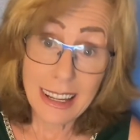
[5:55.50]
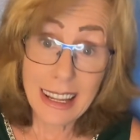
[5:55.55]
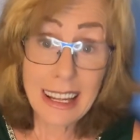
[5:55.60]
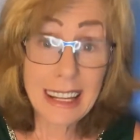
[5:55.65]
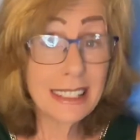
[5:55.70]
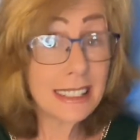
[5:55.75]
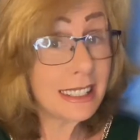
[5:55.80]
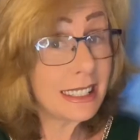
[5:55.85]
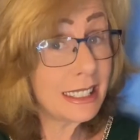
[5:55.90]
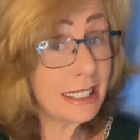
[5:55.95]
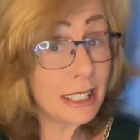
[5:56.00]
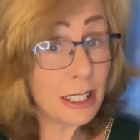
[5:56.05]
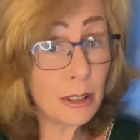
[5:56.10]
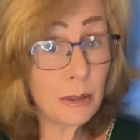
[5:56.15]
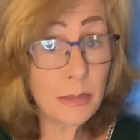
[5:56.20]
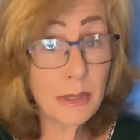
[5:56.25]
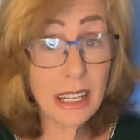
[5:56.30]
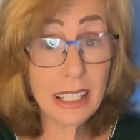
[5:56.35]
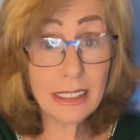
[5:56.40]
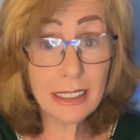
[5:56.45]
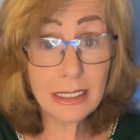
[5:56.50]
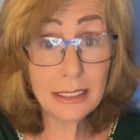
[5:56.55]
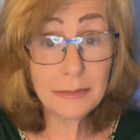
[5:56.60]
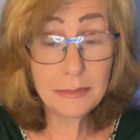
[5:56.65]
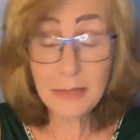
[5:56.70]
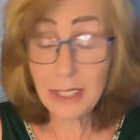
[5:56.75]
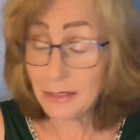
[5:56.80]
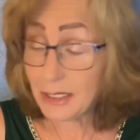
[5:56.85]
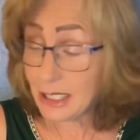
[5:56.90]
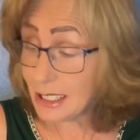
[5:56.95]
Is it a deal breaker?
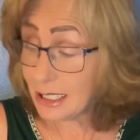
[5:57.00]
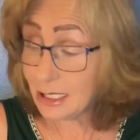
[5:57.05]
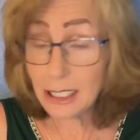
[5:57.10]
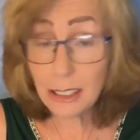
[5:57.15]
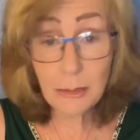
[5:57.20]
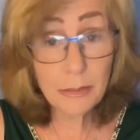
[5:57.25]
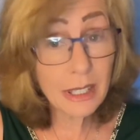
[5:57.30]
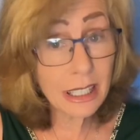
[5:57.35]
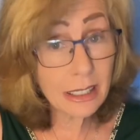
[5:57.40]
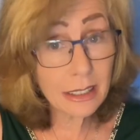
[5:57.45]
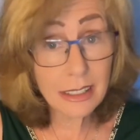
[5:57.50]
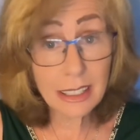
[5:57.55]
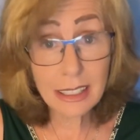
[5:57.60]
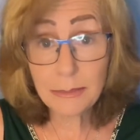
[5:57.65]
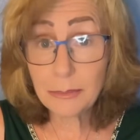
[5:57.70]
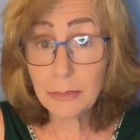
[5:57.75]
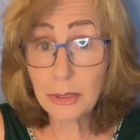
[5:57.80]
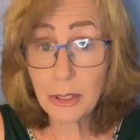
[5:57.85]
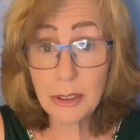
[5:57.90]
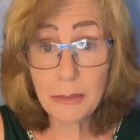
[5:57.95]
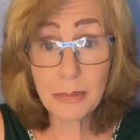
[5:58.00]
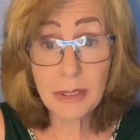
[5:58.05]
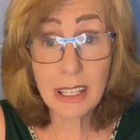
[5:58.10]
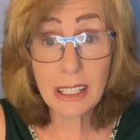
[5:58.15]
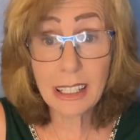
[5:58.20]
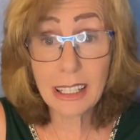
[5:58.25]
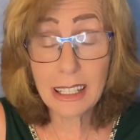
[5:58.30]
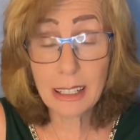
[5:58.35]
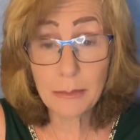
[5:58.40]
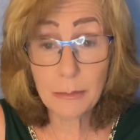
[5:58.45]
If it's a deal breaker, then pull the plug
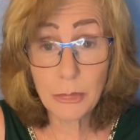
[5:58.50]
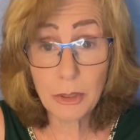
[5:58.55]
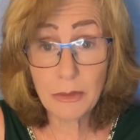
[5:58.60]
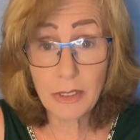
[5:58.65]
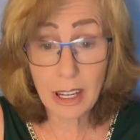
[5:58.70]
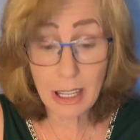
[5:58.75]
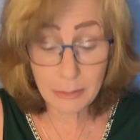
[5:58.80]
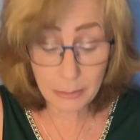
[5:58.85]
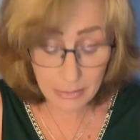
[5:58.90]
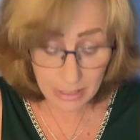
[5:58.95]
on it and move on.